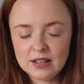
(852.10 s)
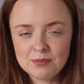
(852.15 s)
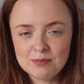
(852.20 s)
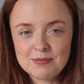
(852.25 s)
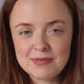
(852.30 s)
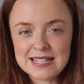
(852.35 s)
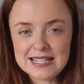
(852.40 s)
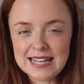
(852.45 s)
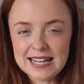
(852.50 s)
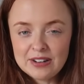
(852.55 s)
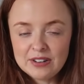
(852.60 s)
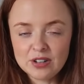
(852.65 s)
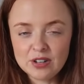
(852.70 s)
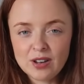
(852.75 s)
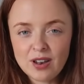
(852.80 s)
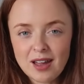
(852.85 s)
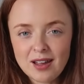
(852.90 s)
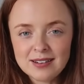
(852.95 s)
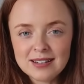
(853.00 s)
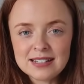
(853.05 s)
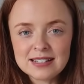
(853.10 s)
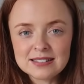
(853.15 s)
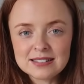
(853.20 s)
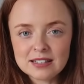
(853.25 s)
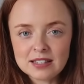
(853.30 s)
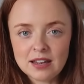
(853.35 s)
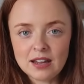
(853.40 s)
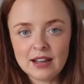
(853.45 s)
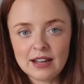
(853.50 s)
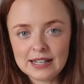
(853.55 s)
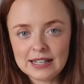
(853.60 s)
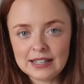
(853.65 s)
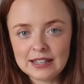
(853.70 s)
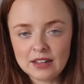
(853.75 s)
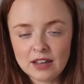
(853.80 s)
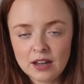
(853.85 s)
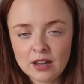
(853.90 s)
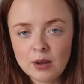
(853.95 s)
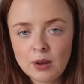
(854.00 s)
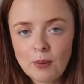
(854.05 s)
material, only slightly
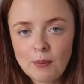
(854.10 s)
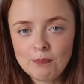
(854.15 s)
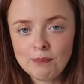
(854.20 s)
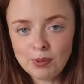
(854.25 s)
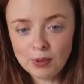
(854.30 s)
though,